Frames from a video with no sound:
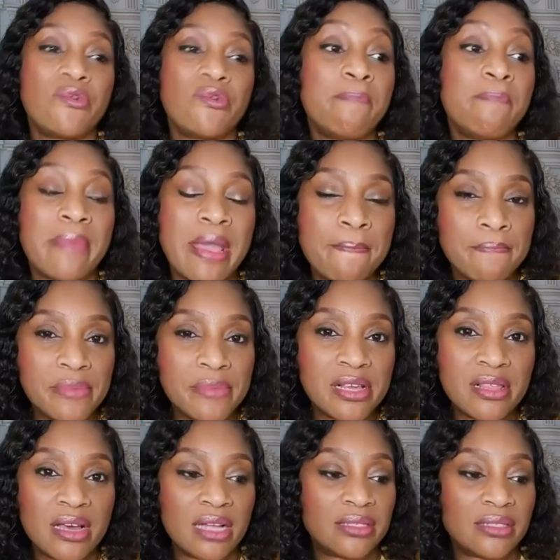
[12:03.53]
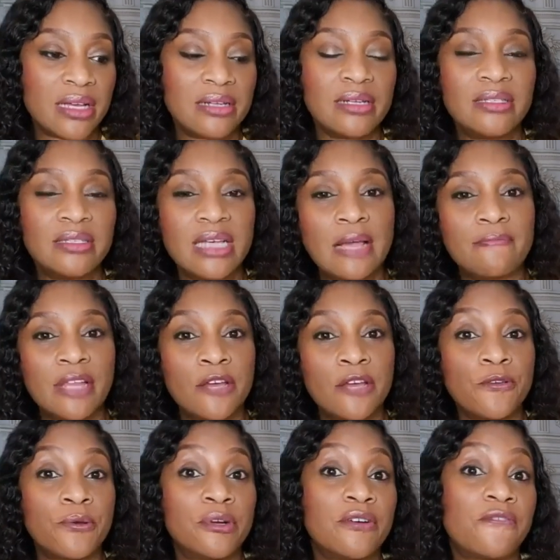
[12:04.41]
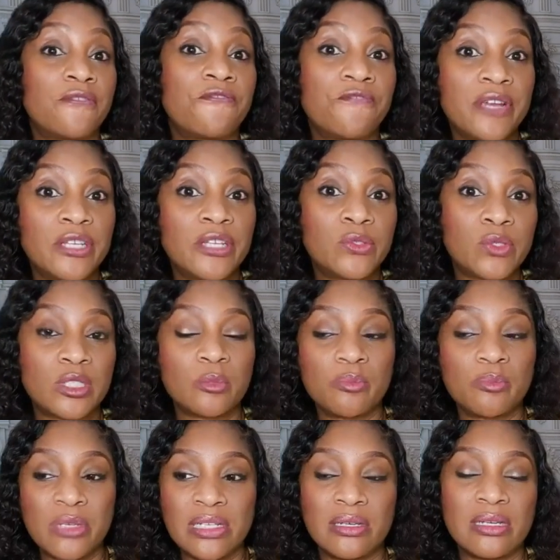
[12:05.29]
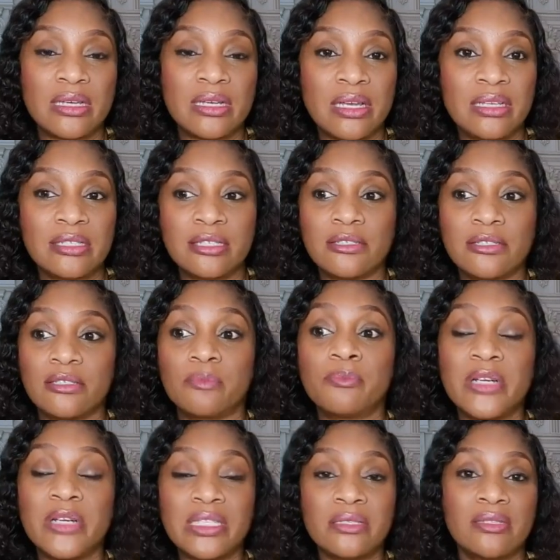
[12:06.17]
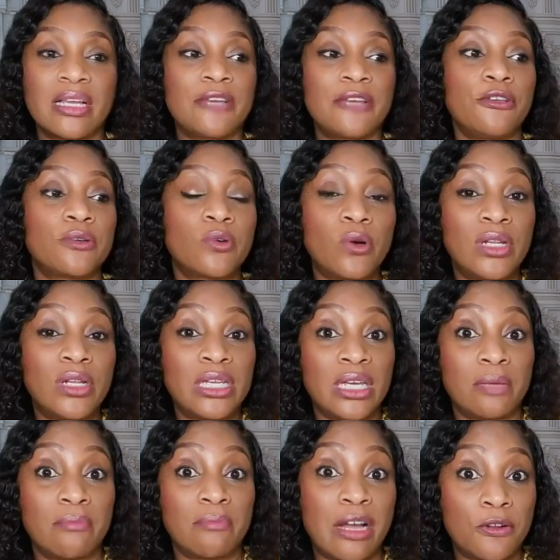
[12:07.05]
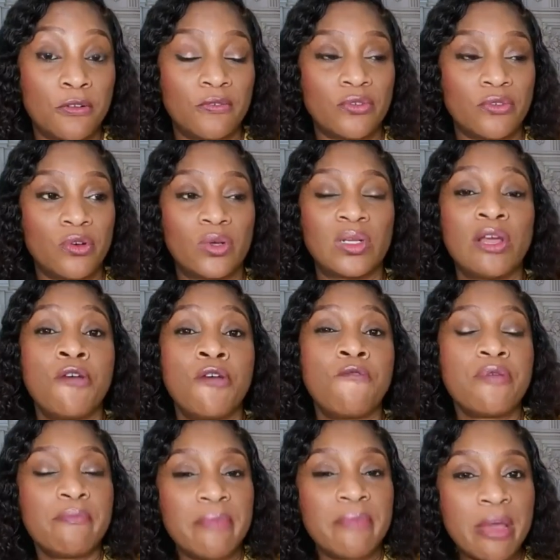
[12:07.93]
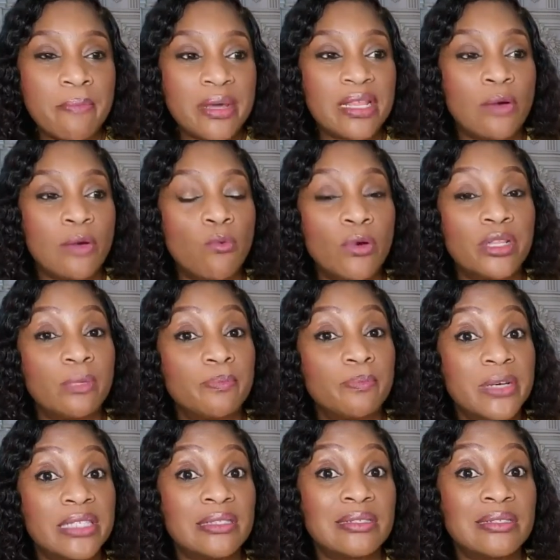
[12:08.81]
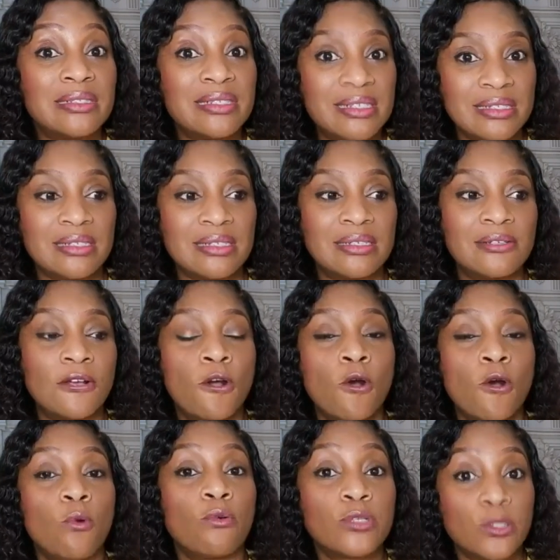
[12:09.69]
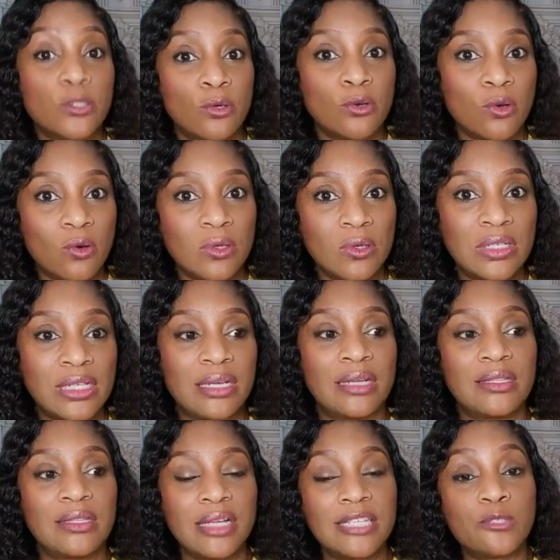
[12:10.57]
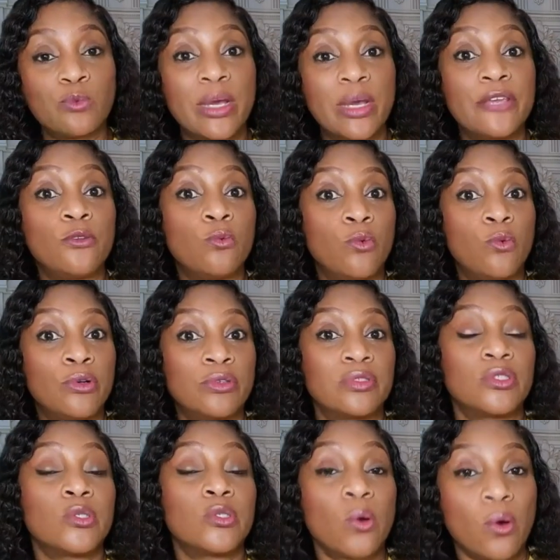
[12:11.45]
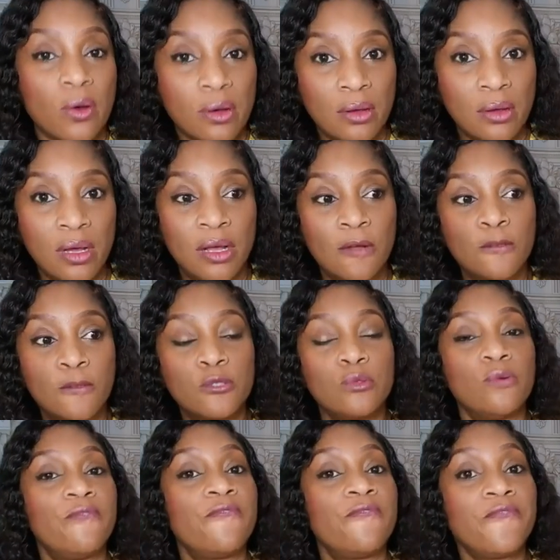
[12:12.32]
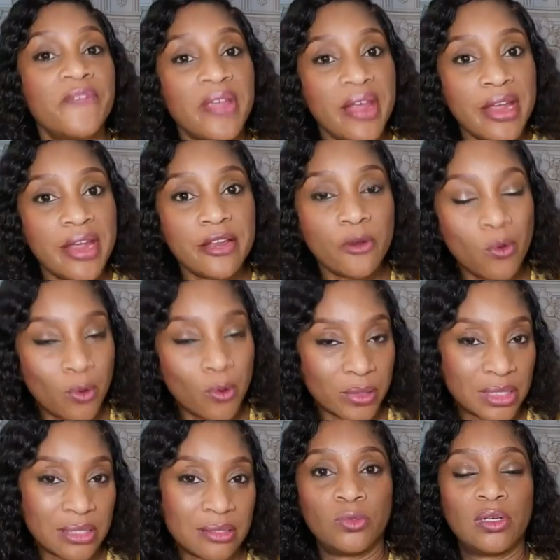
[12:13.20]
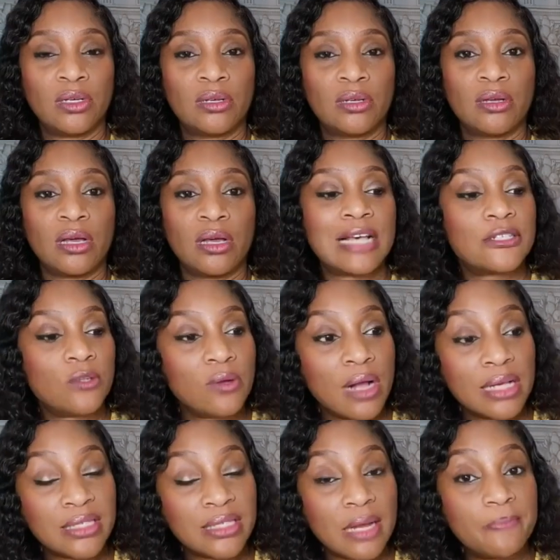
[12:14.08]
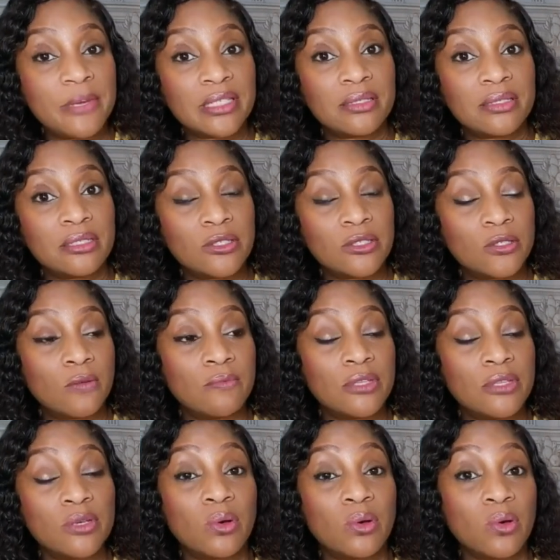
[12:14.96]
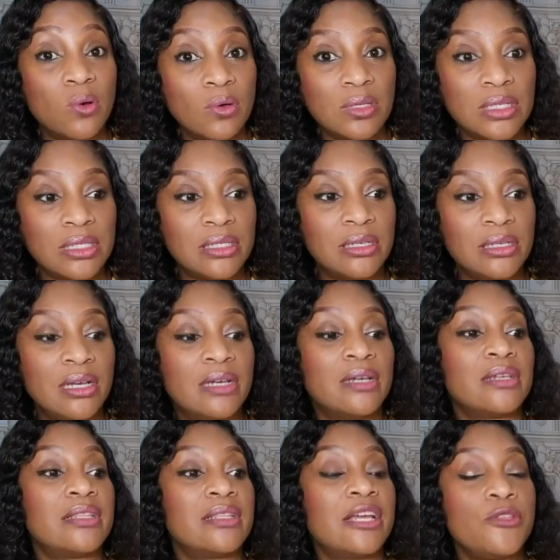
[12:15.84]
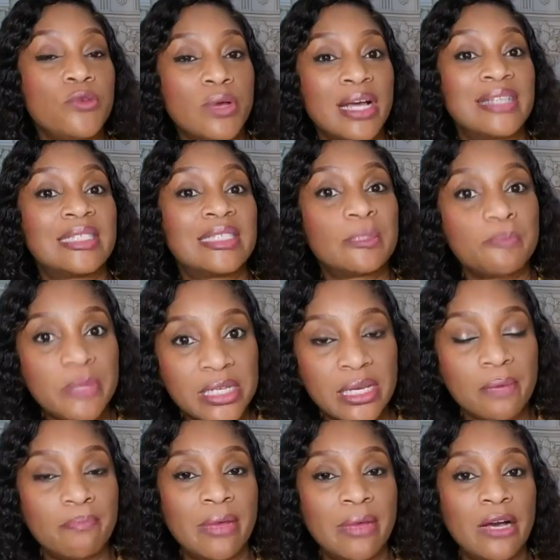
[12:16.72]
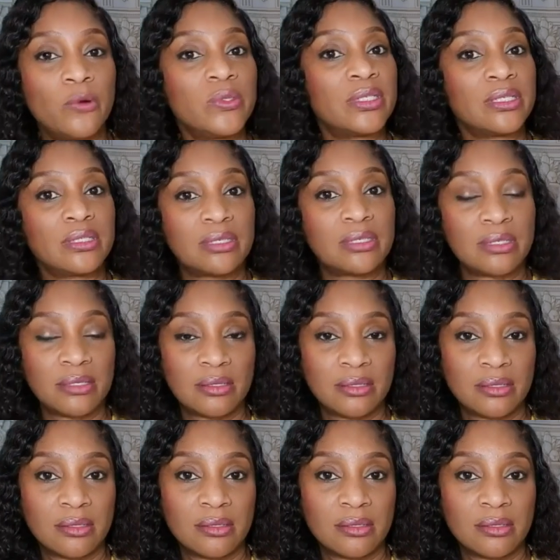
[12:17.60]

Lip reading: Remember that anytime that you're afraid to speak against the person that you're calling a man of God, remember that what the person did was ungodly, and that's why you want to talk. So fear not. As long as that person did something ungodly, then you can speak about it.